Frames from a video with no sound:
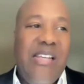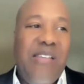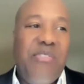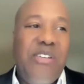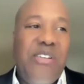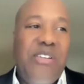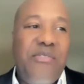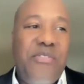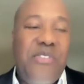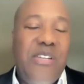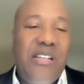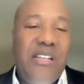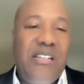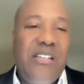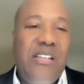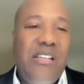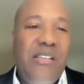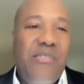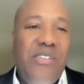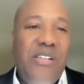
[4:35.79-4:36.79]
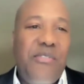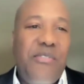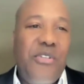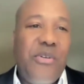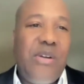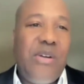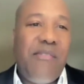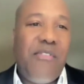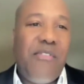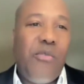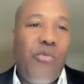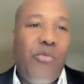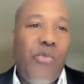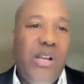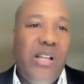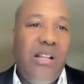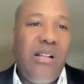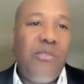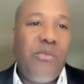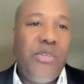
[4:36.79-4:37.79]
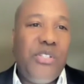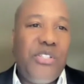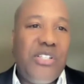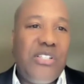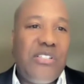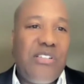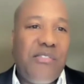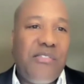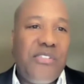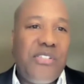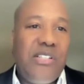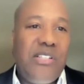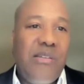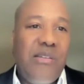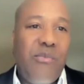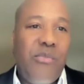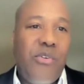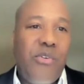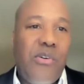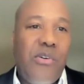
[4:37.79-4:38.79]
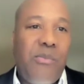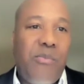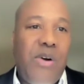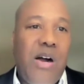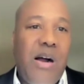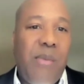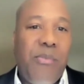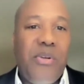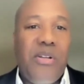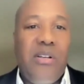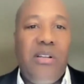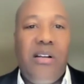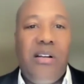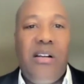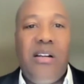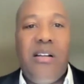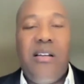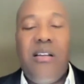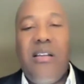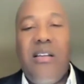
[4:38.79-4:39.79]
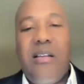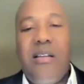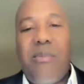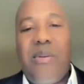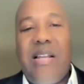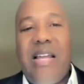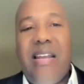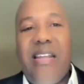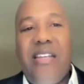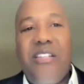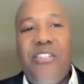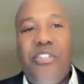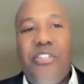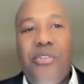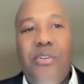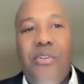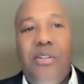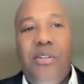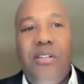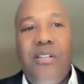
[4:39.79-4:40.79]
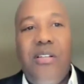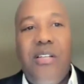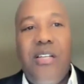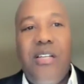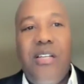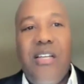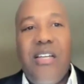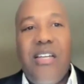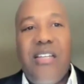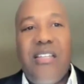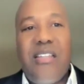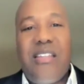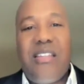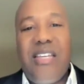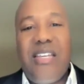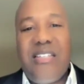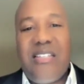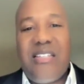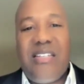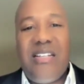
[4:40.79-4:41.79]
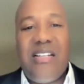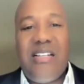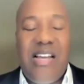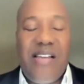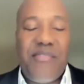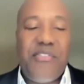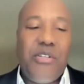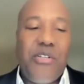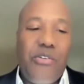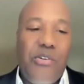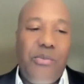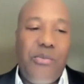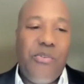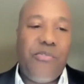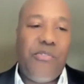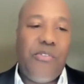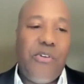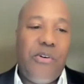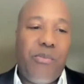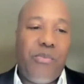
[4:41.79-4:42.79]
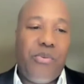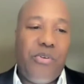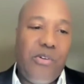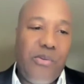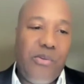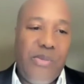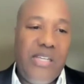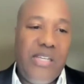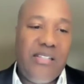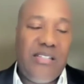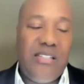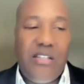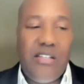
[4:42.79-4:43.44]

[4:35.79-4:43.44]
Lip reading: Even if you have a will, which is obviously a more popular planning tool, things still have to go before probate.